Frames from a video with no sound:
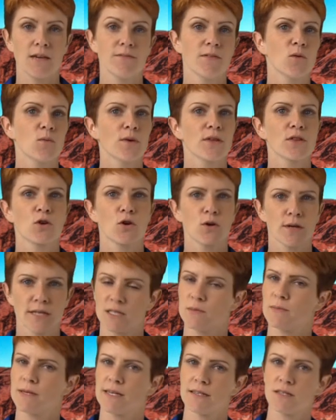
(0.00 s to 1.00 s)
even with
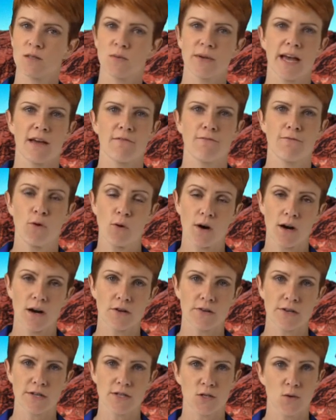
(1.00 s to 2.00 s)
Christmas, we had
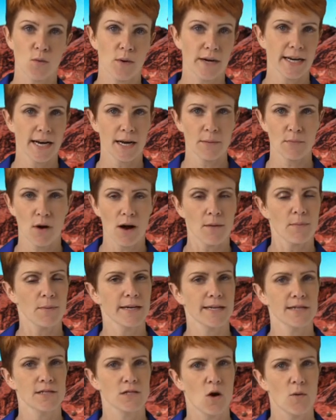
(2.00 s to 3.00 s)
429
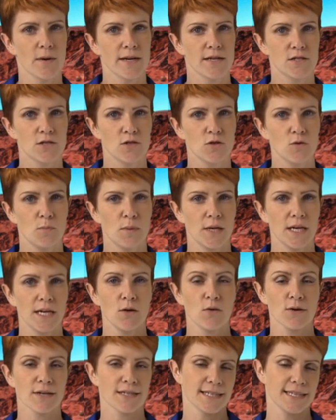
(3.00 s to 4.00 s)
properties go into P
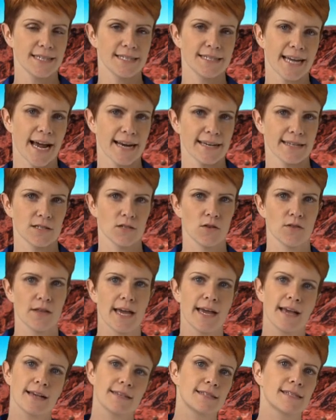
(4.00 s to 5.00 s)
or C status, so
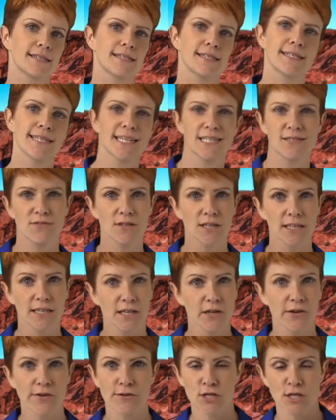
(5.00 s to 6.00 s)
they successfully
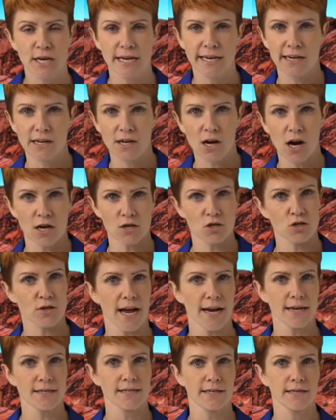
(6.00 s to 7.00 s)
negotiated a
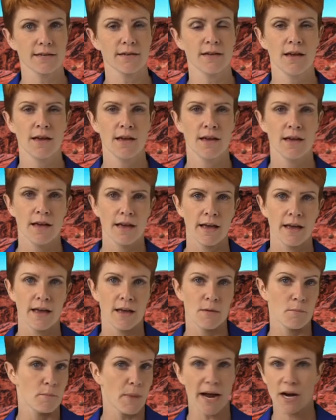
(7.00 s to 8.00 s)
contract and
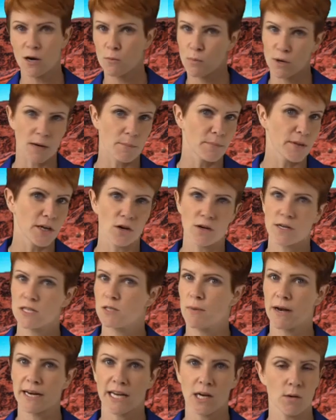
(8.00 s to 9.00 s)
buyer put up the
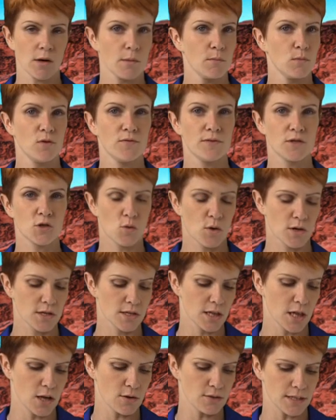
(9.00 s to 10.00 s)
earnest money or moving
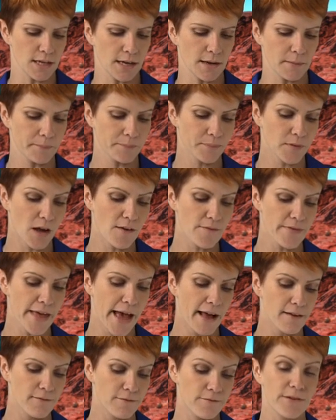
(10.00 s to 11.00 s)
towards closing. Of
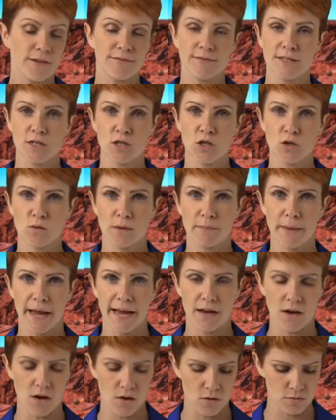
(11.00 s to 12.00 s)
that, 52 were
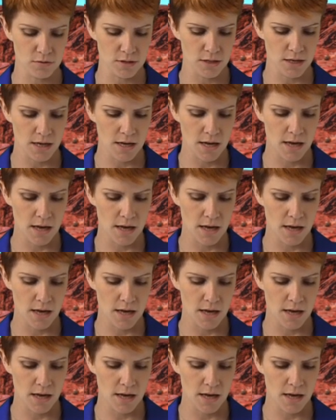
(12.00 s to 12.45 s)
bank-owned,